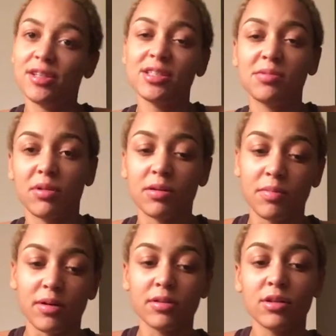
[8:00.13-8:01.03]
this
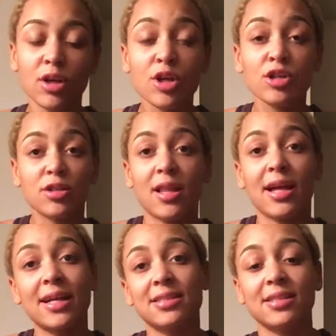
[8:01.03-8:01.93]
mukbang. So
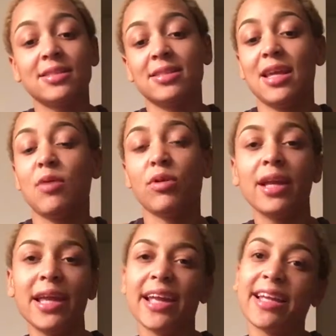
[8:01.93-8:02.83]
like I said, today we're
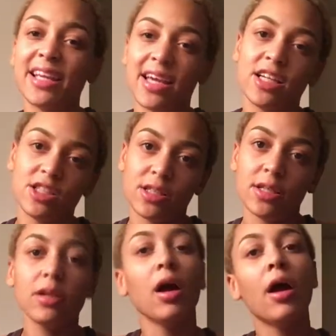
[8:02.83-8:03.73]
eating
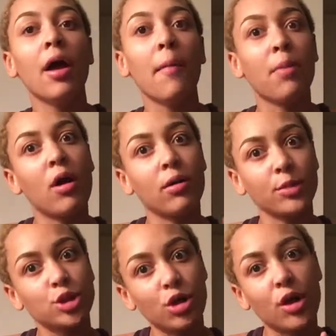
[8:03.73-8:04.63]
Cajun
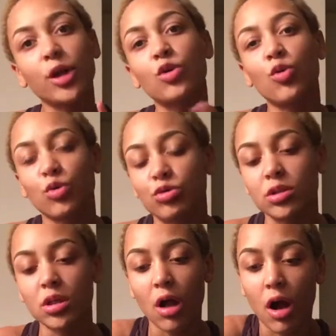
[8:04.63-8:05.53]
Parmesan corn
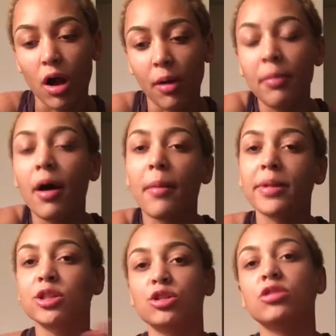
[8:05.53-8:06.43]
on the cob.
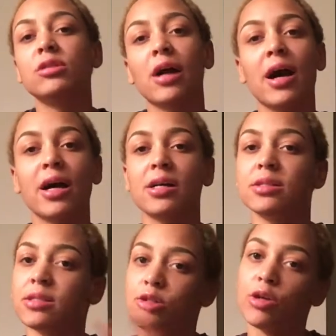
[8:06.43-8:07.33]
I showed you
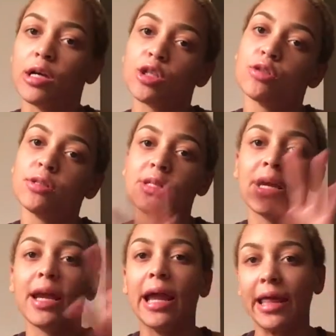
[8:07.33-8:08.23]
guys, as you'll
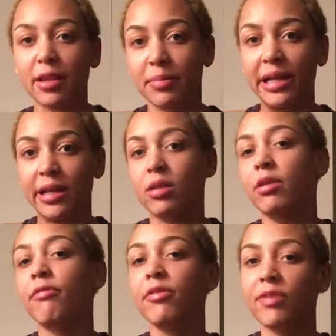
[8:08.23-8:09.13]
see in the
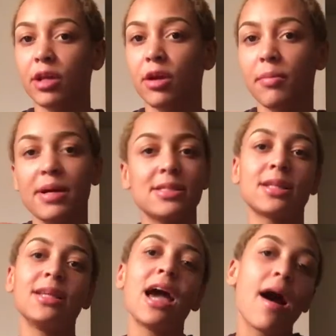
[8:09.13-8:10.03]
beginning of the video,
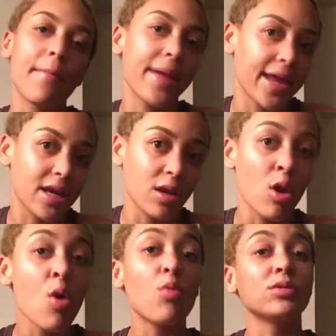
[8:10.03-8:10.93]
basically how I made it,
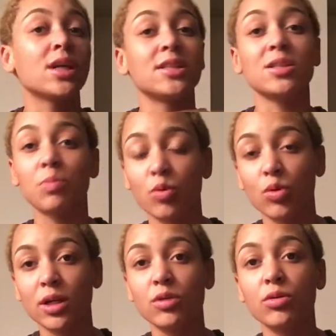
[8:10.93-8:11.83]
which I just
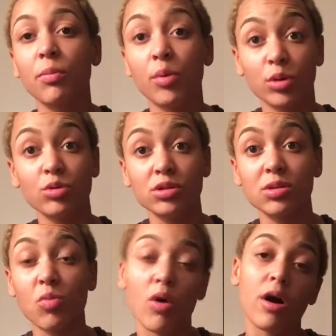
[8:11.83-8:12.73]
boiled
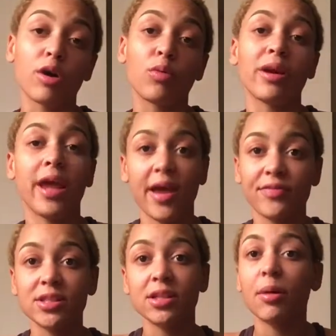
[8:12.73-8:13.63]
some water with a
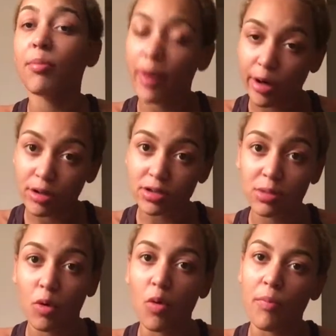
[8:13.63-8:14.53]
half a stick of butter and
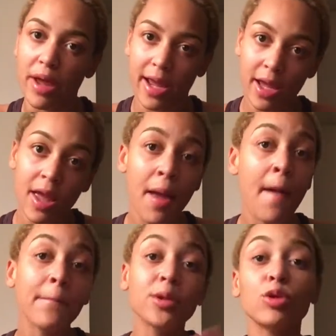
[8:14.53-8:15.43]
some Old Bay,
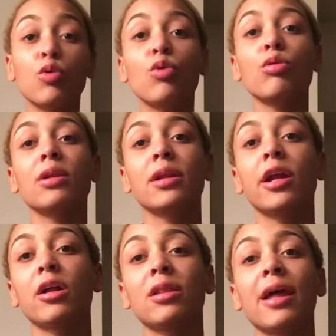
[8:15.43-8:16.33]
put the corn in
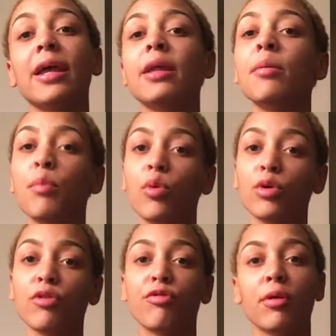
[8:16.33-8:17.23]
there, let it
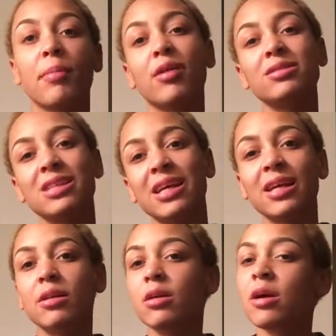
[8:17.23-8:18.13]
boil for about
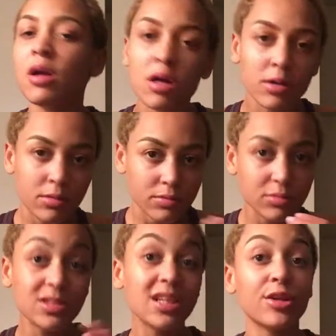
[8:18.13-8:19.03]
10
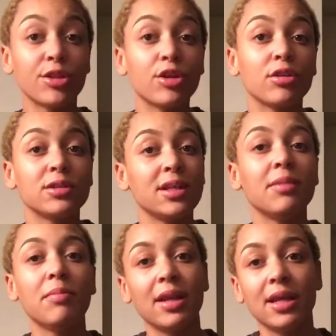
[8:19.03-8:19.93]
to
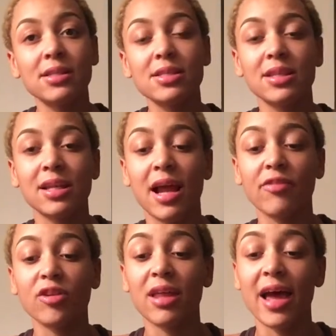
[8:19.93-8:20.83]
13 minutes, and then
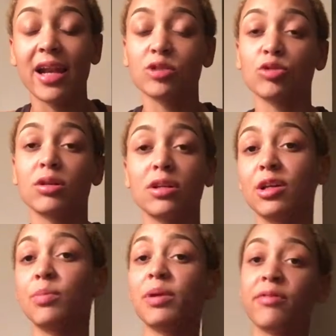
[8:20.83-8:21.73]
after that I took a
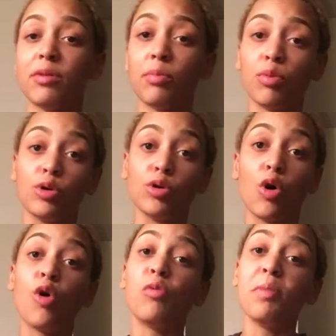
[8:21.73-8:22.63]
little bit of the
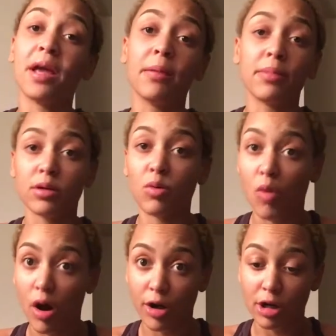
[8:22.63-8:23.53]
boiled Old Bay and butter
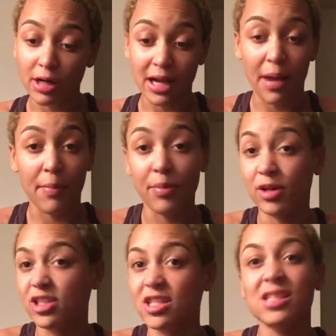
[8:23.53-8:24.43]
water, and I
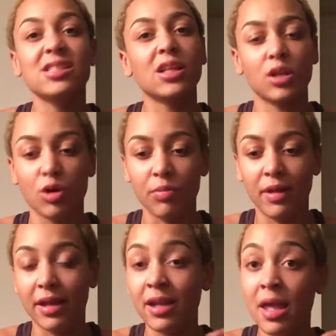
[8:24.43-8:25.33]
put just a little
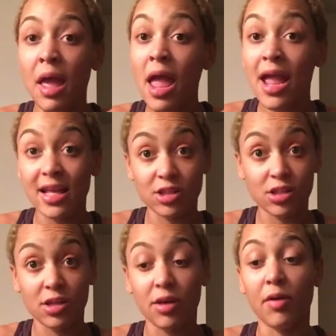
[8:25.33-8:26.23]
bit
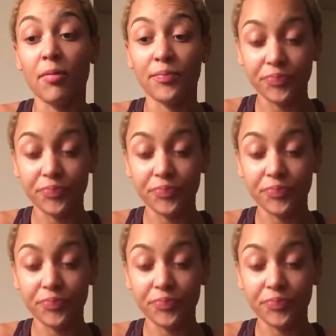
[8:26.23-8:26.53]
into